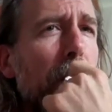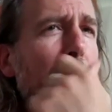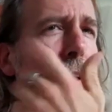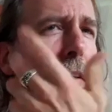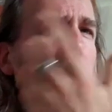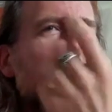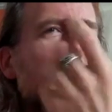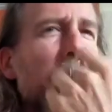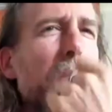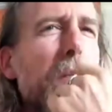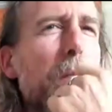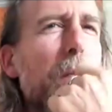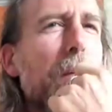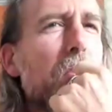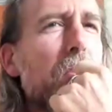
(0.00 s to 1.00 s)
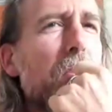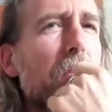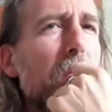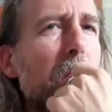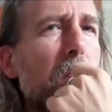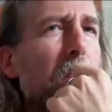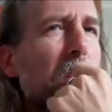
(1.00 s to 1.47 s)
That's pretty
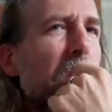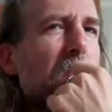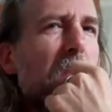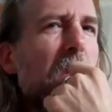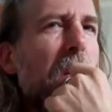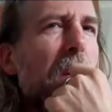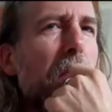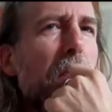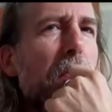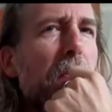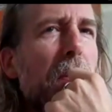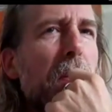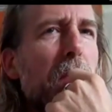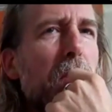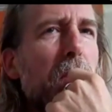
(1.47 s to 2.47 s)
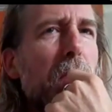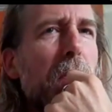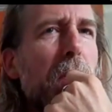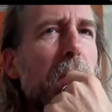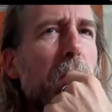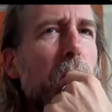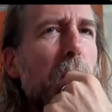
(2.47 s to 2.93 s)
much everything
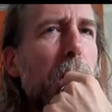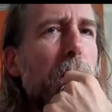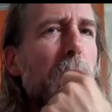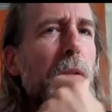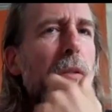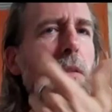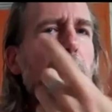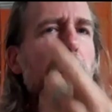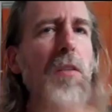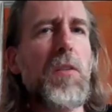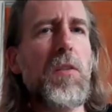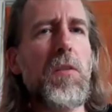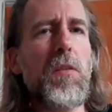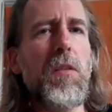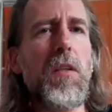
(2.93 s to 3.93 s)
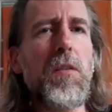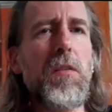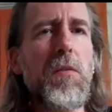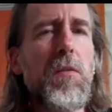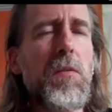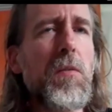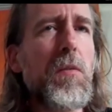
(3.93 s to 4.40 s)
for equipment that you
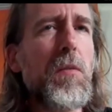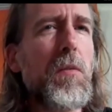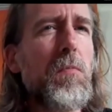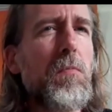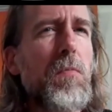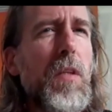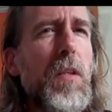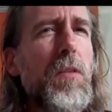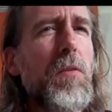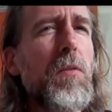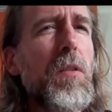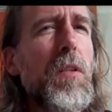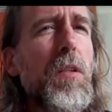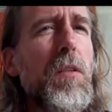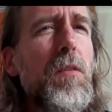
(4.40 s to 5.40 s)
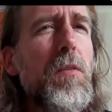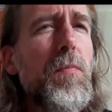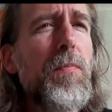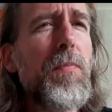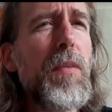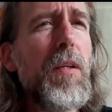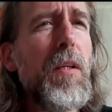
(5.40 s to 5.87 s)
need.
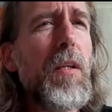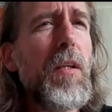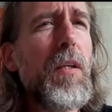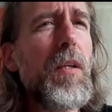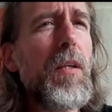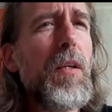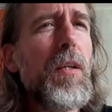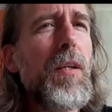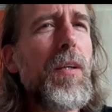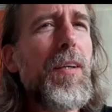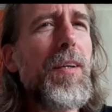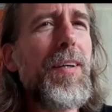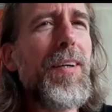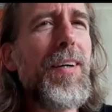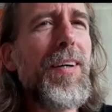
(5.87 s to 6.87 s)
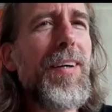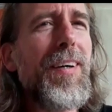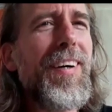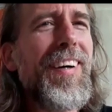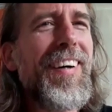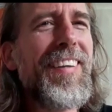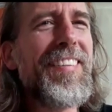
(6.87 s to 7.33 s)

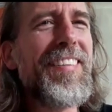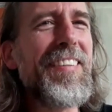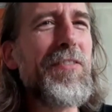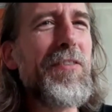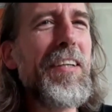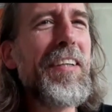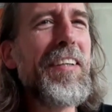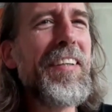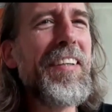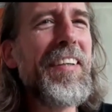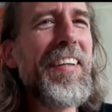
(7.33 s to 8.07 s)
Hi, Cedric.